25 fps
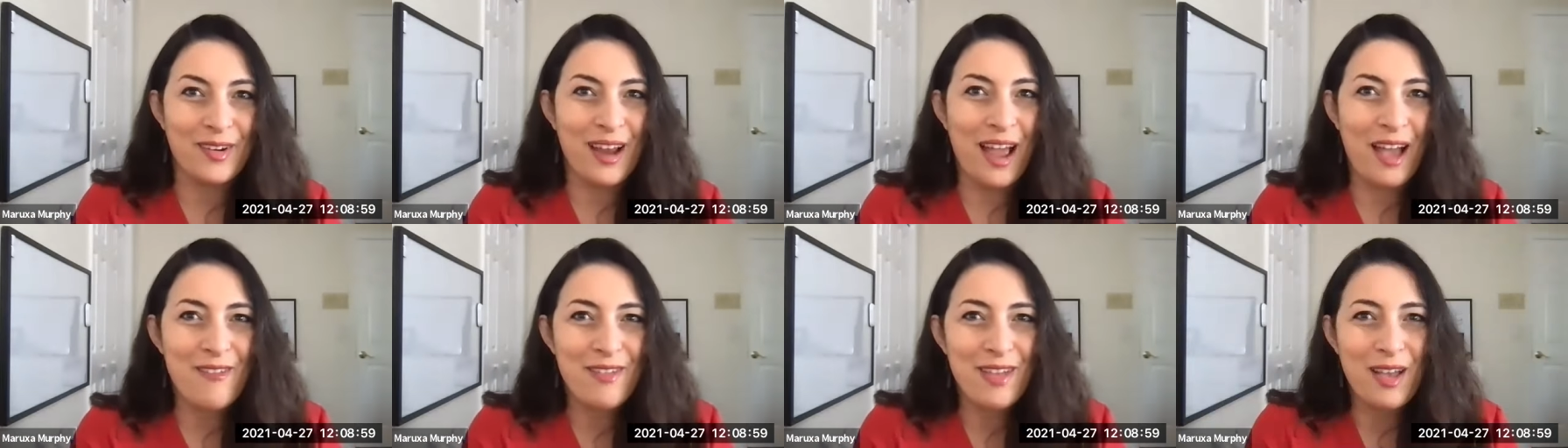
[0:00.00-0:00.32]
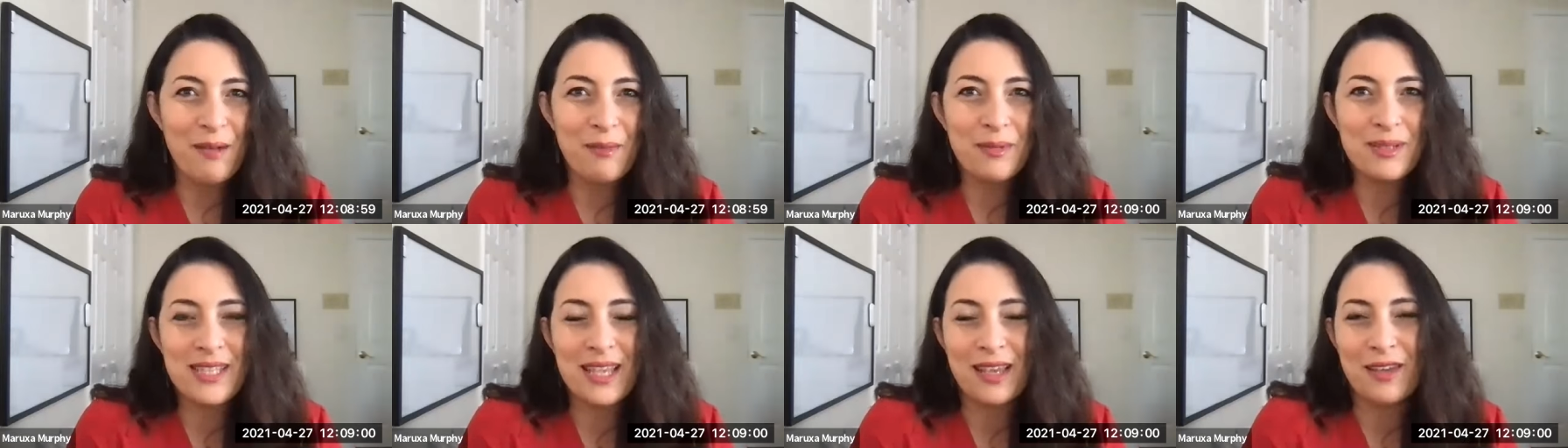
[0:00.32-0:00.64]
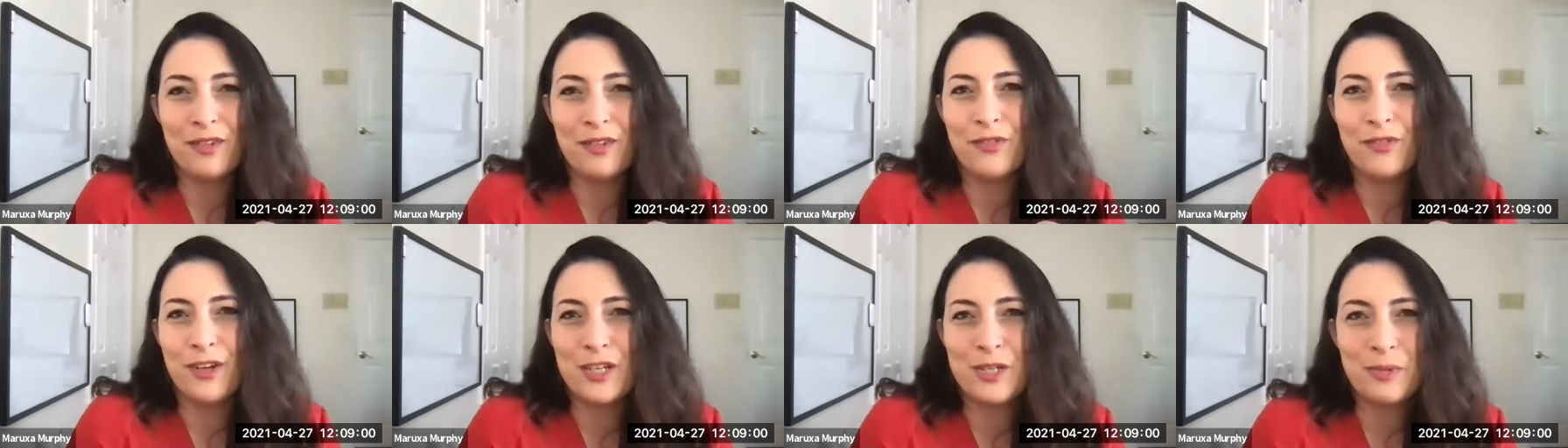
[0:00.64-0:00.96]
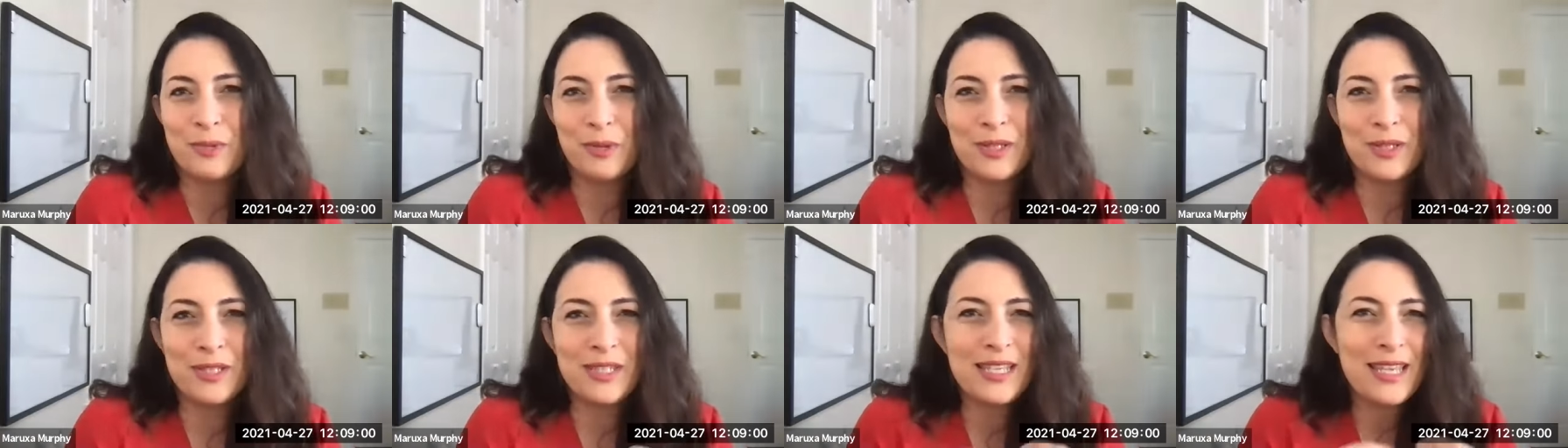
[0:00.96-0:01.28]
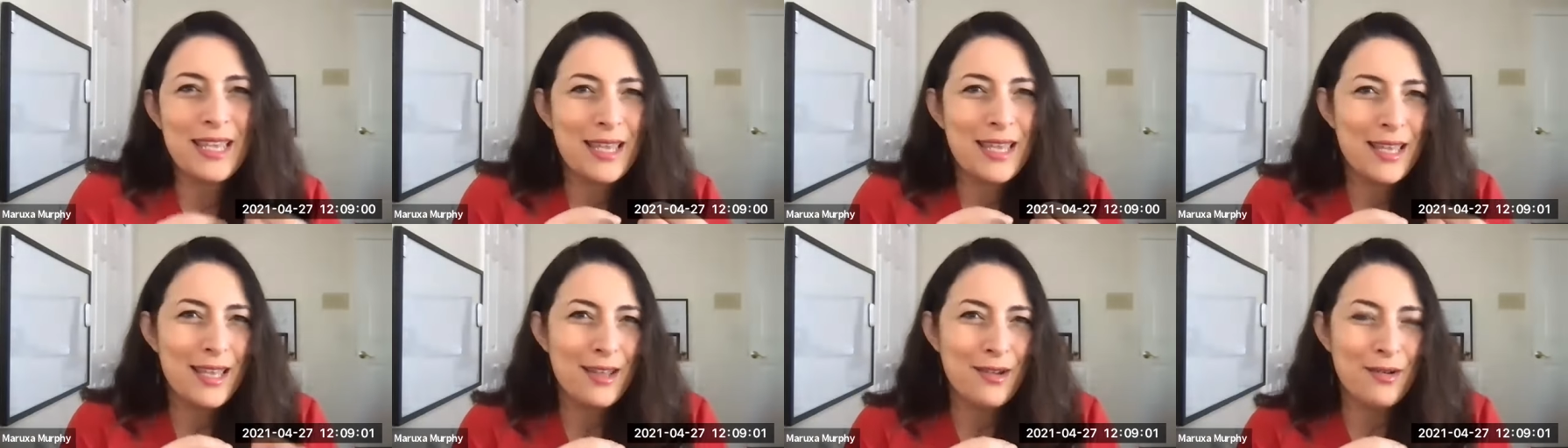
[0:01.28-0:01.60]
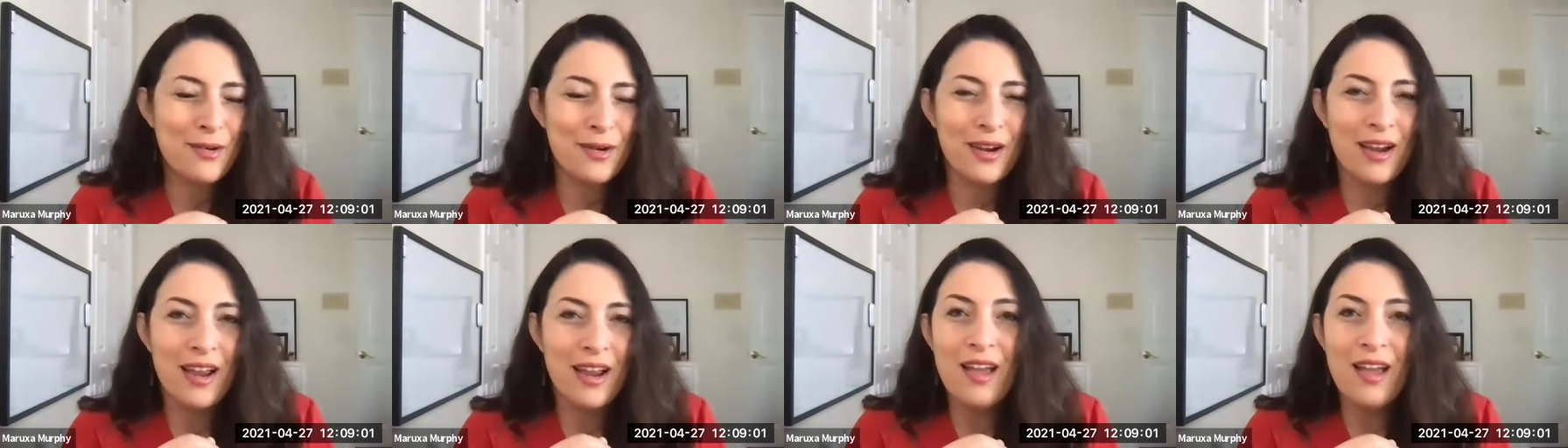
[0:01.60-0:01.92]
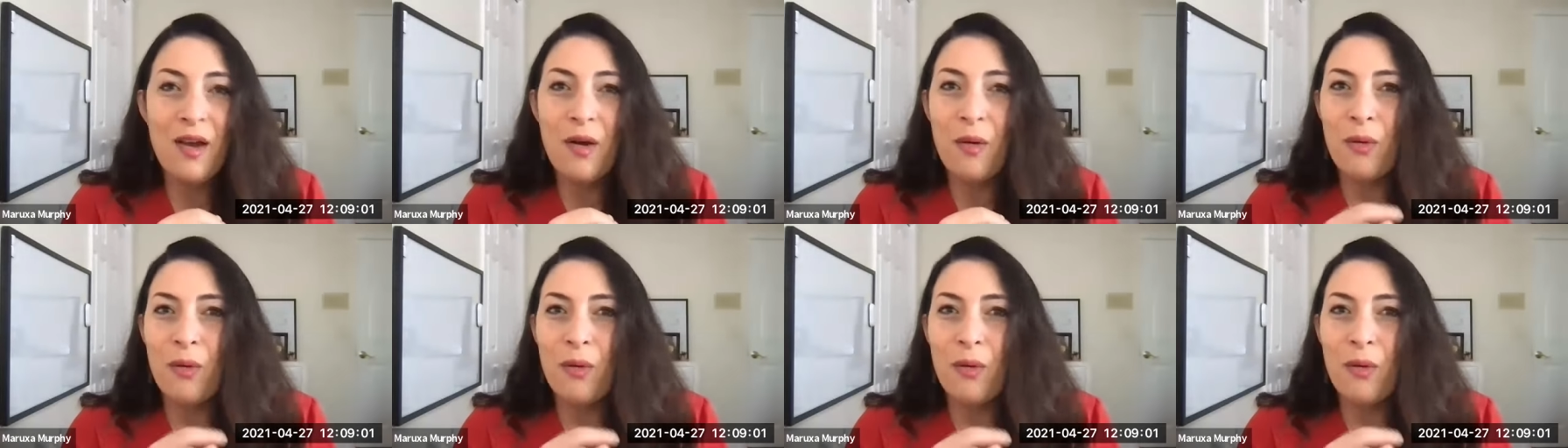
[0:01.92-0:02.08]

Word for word: having almost like a virtual tea or,